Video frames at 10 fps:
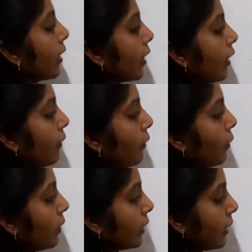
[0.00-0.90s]
the
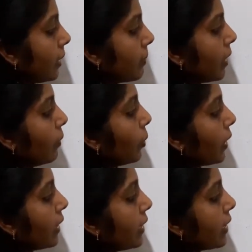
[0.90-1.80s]
terminal
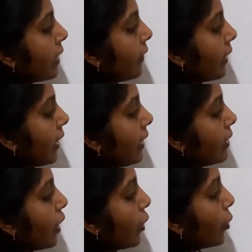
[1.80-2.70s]
voltage is given as
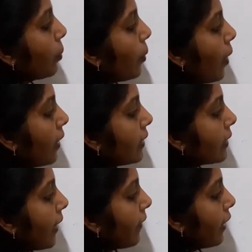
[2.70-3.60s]

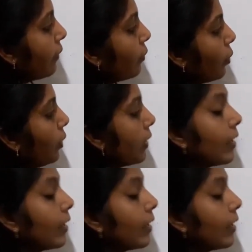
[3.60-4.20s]
2.7 volt